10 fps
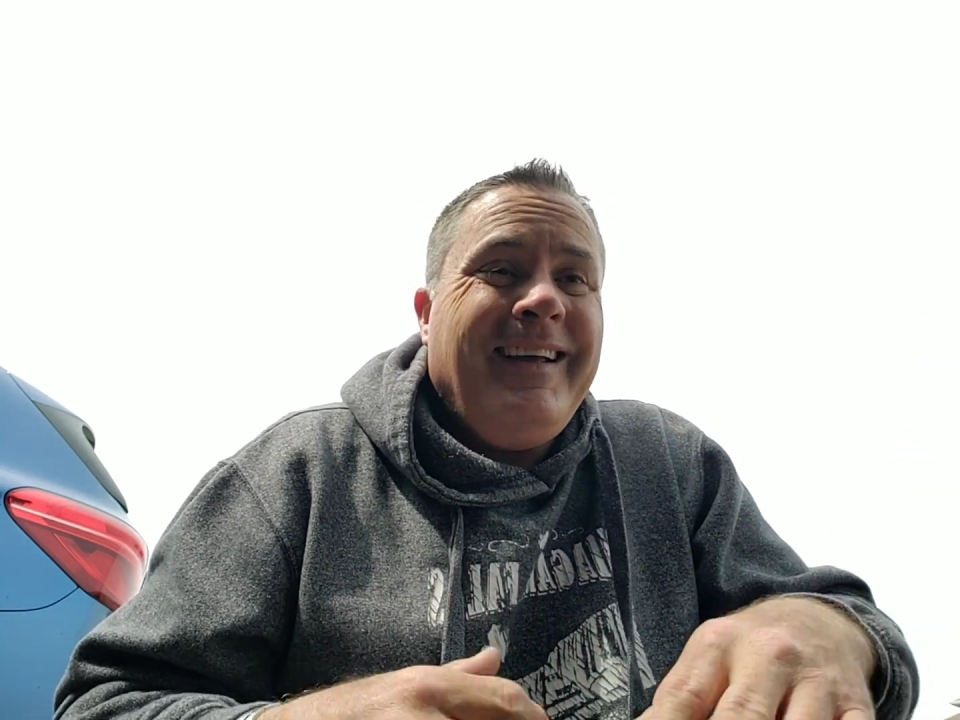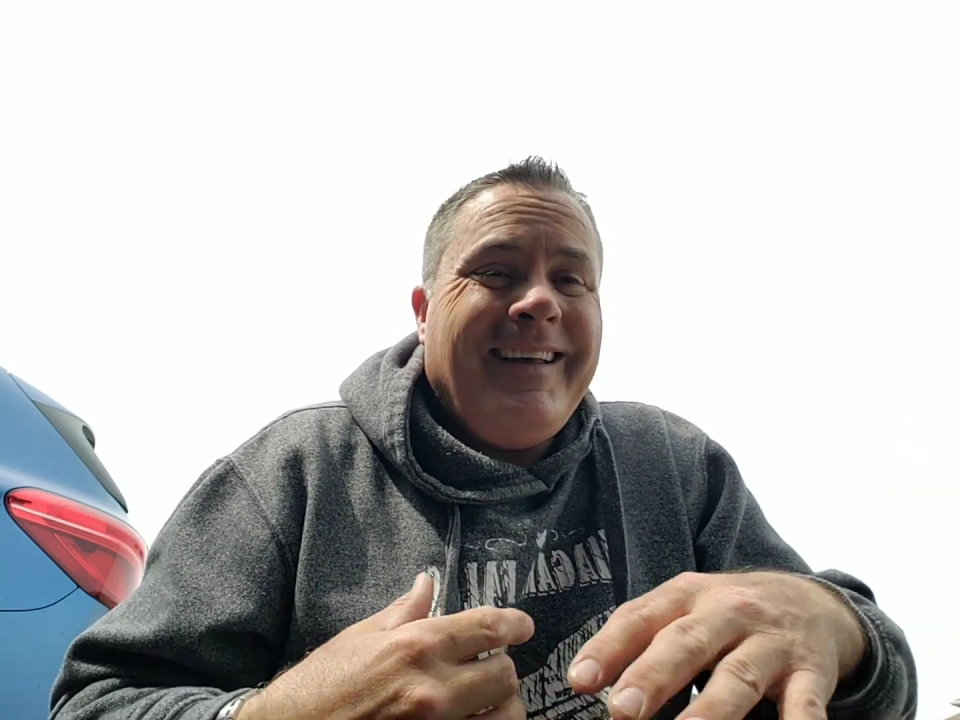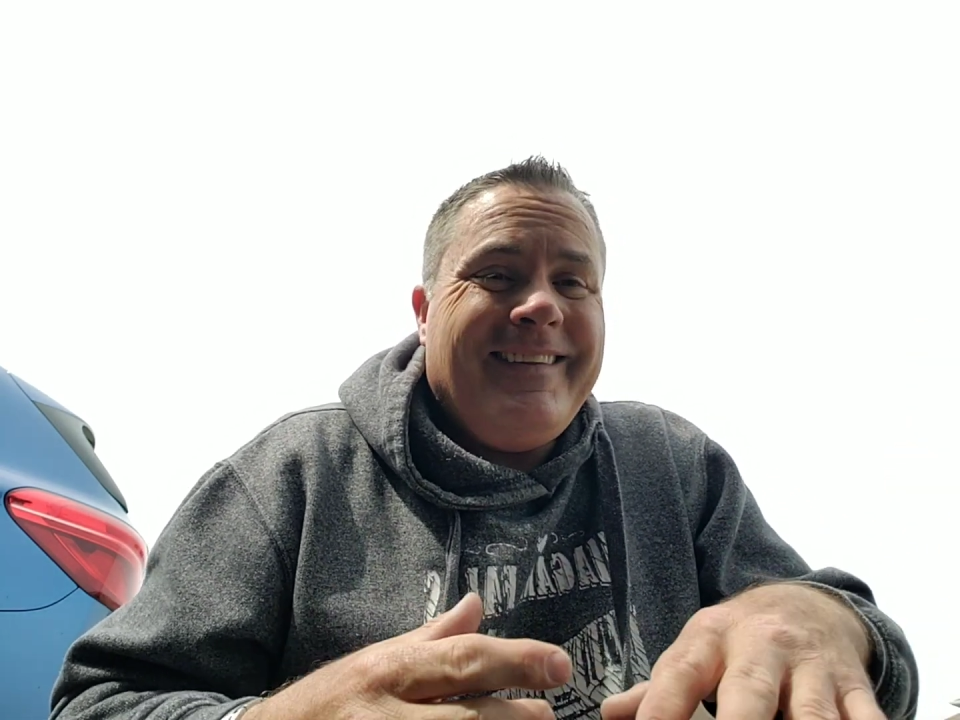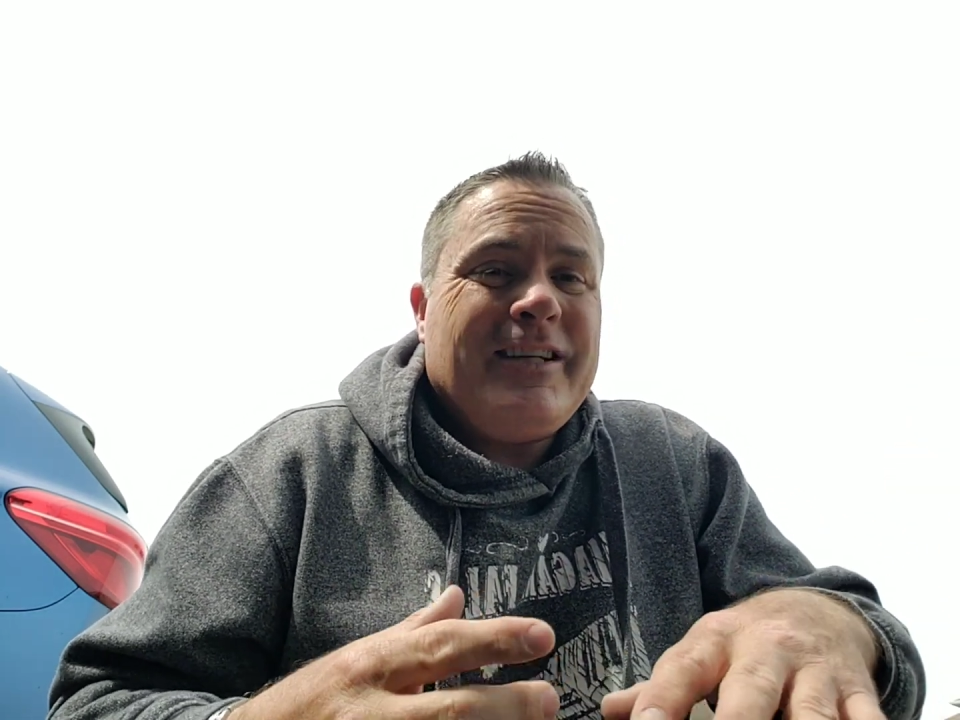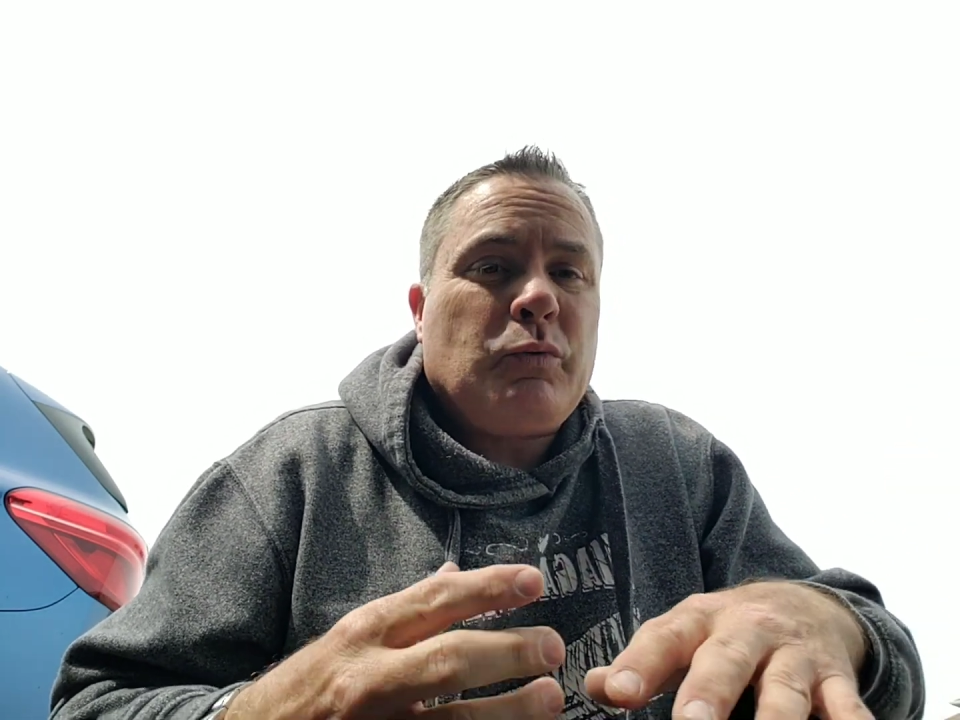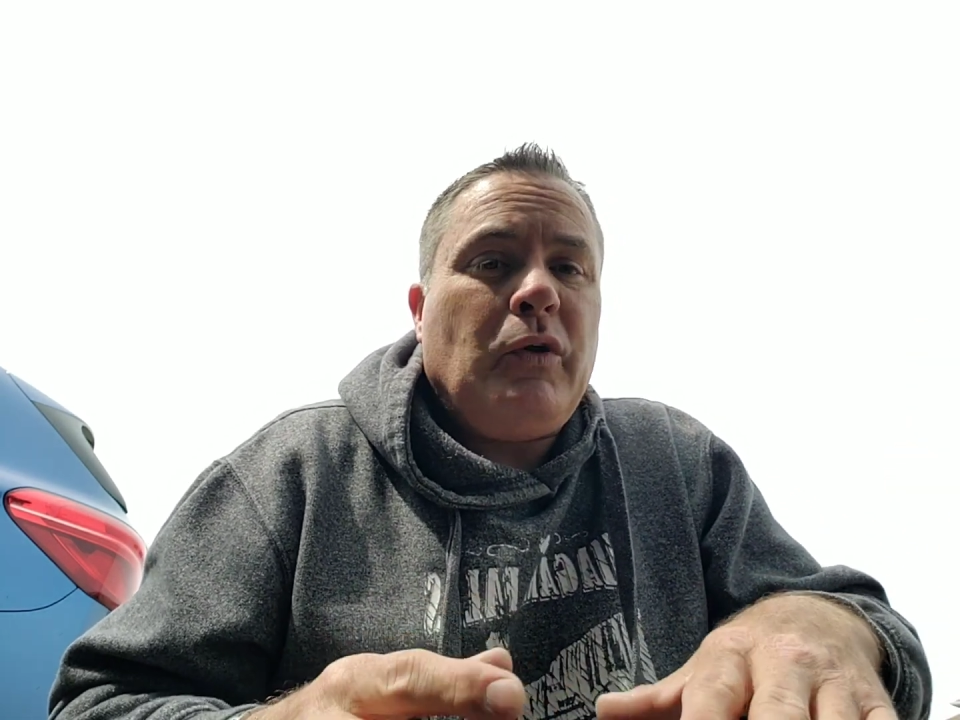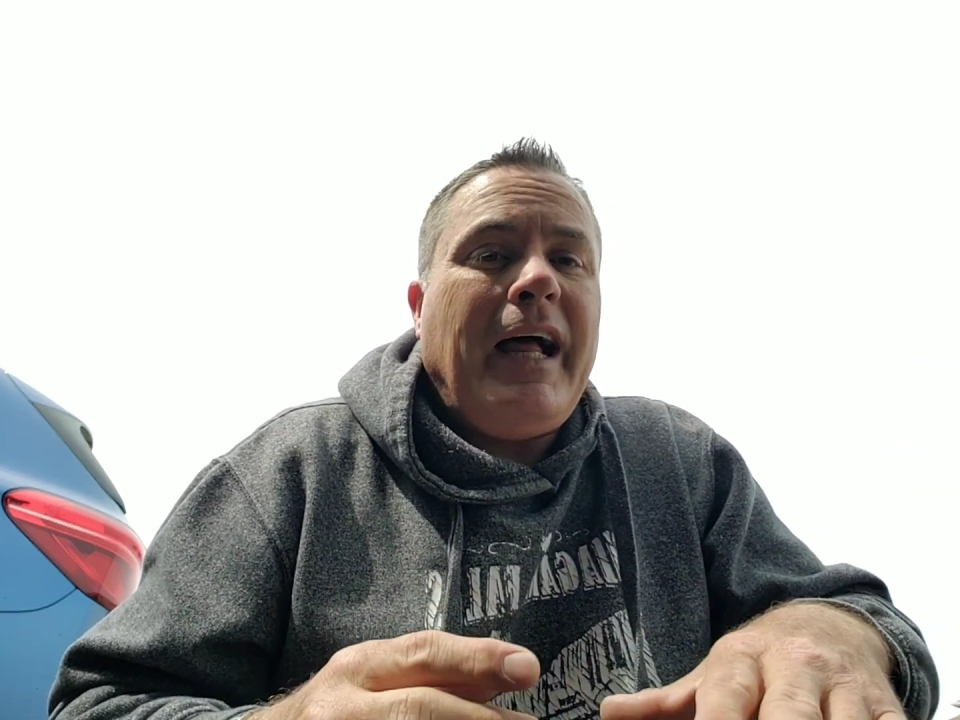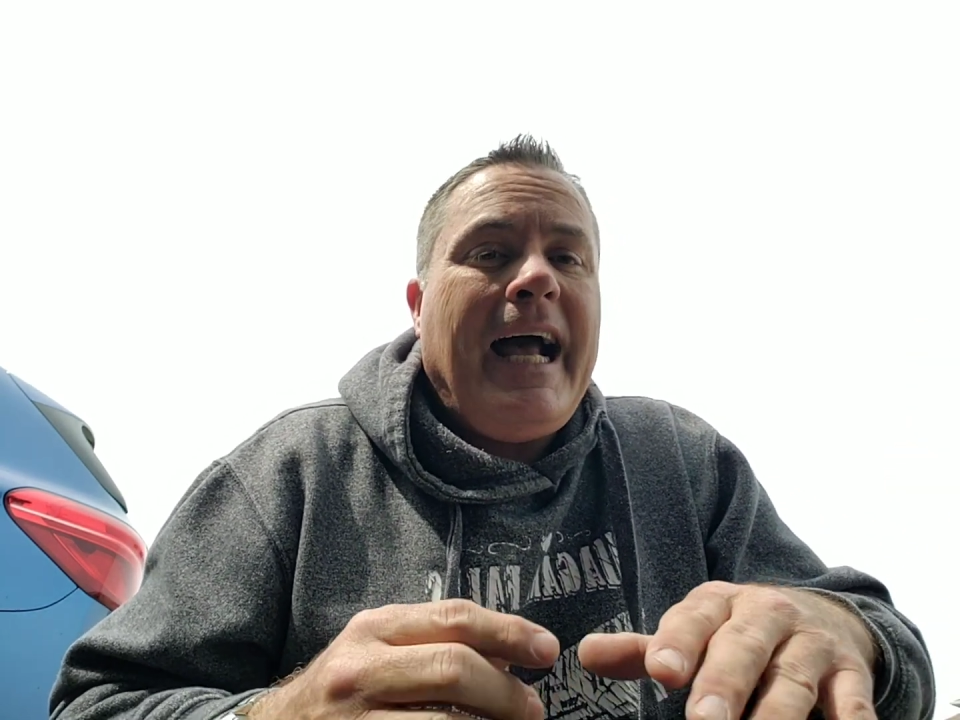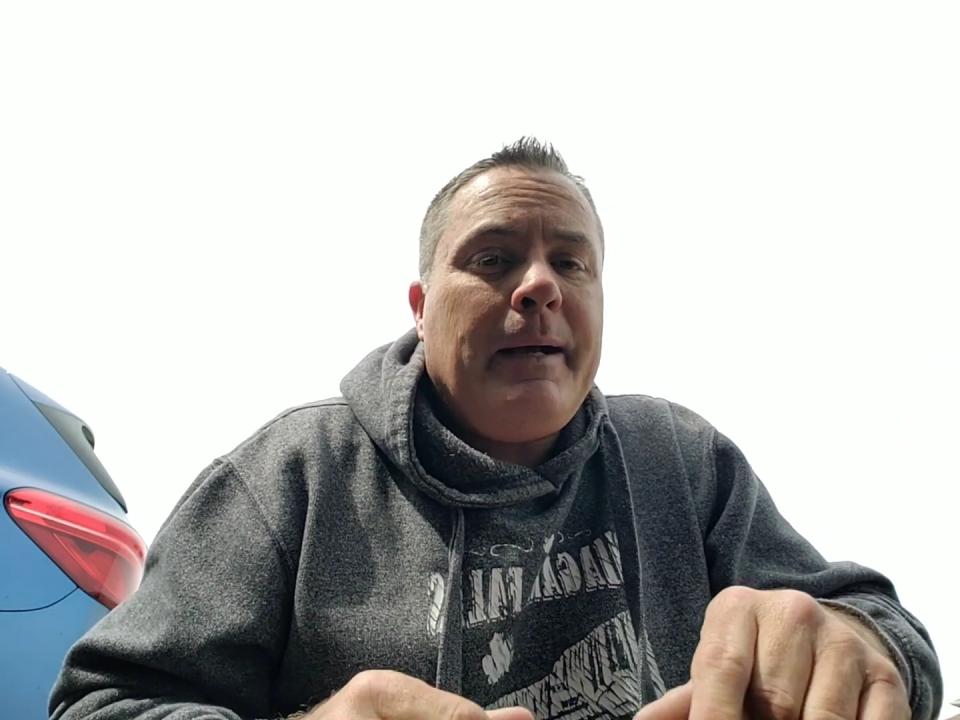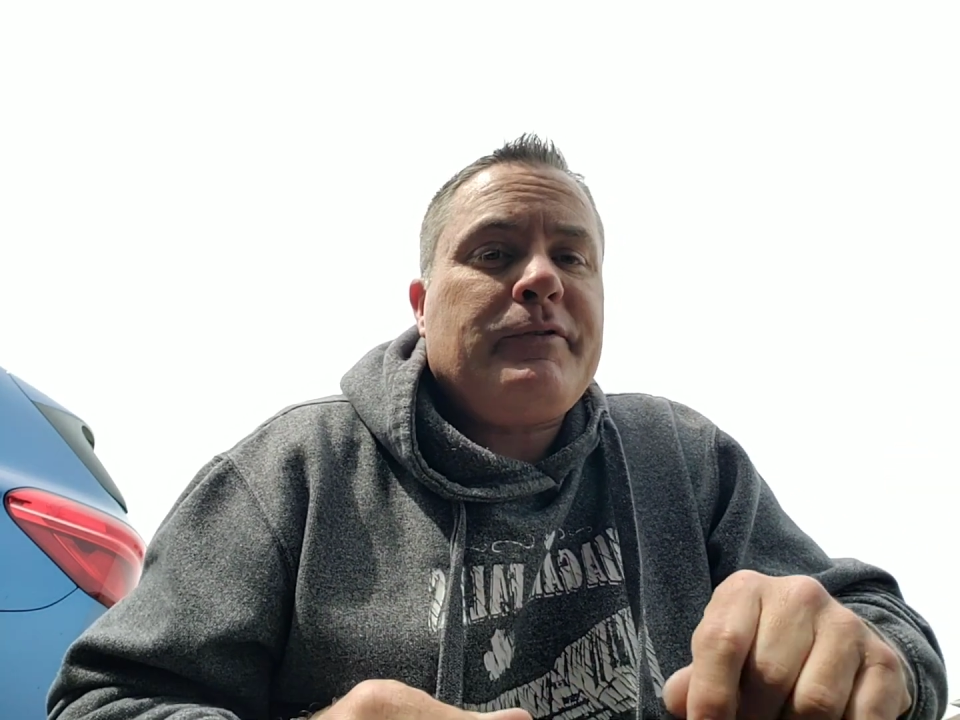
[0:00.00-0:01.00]
This will
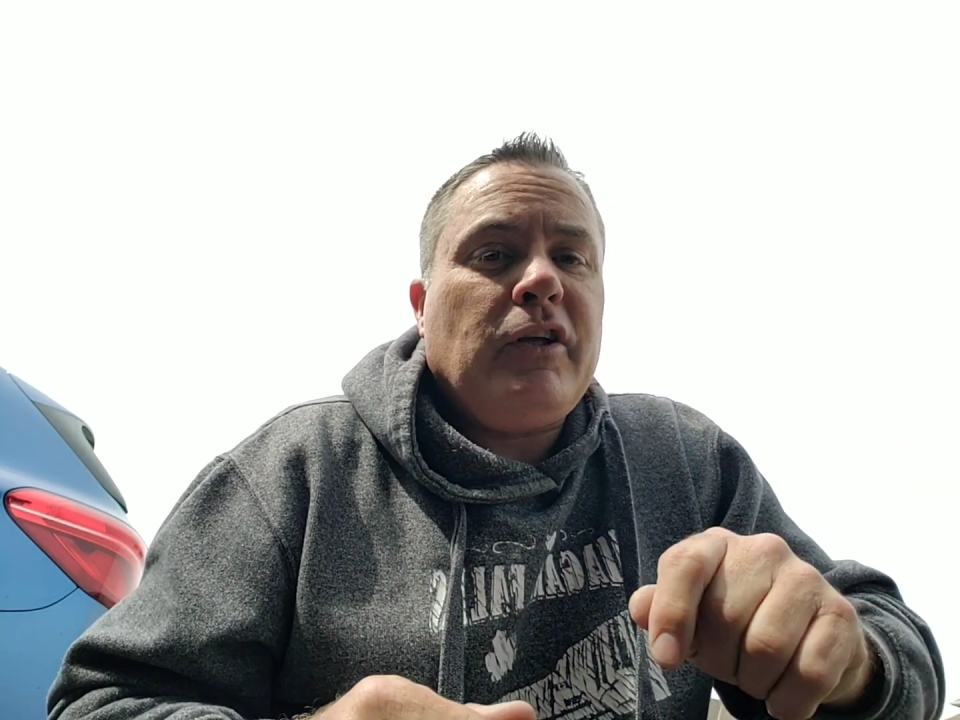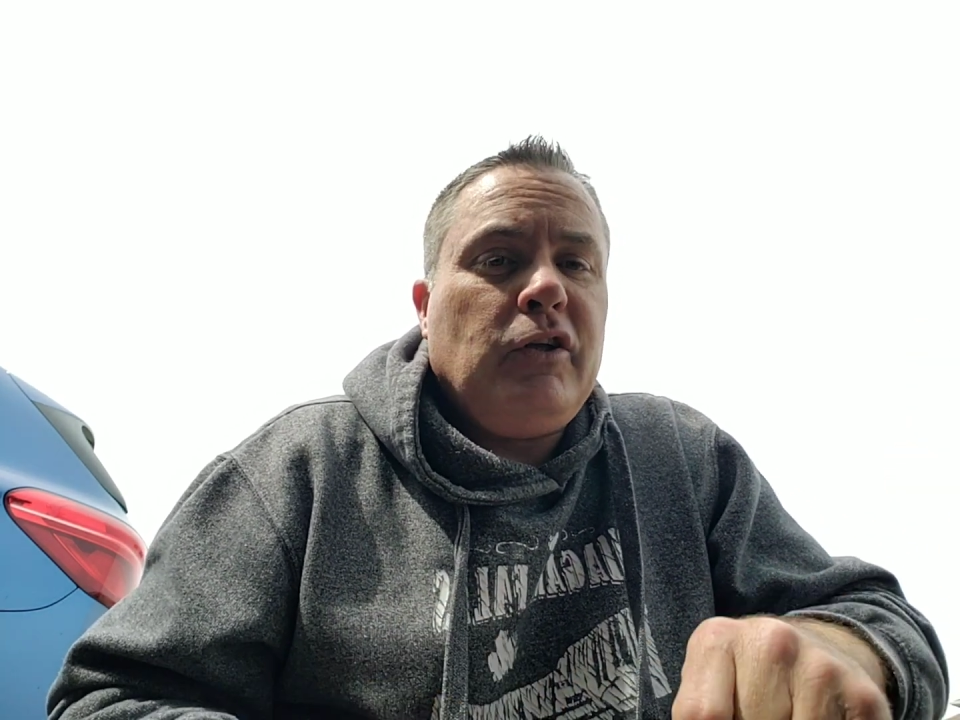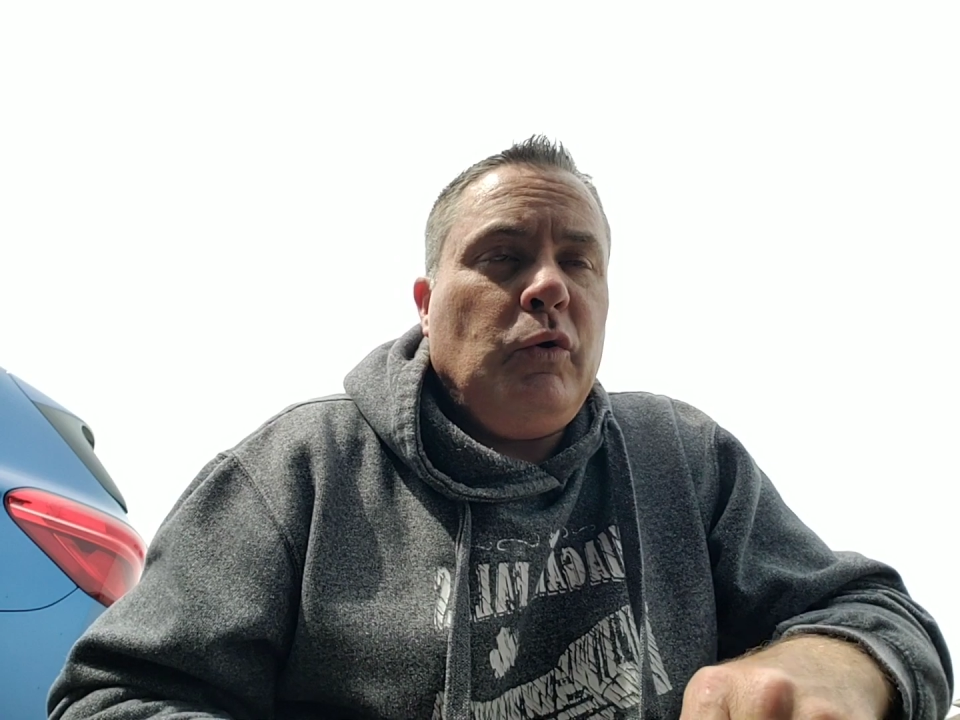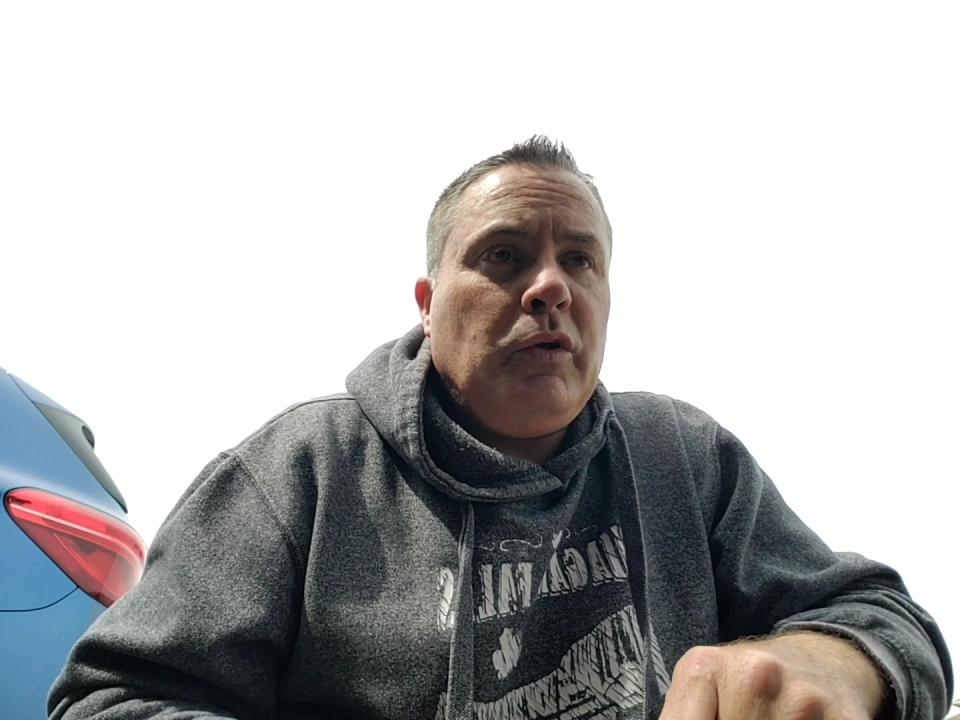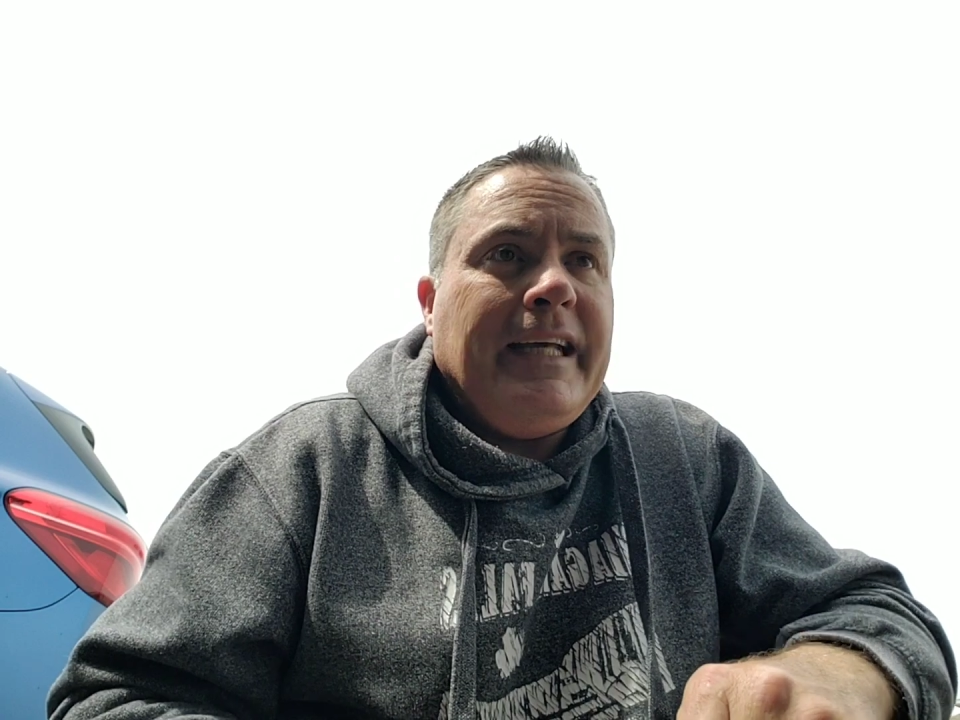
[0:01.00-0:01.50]
absolutely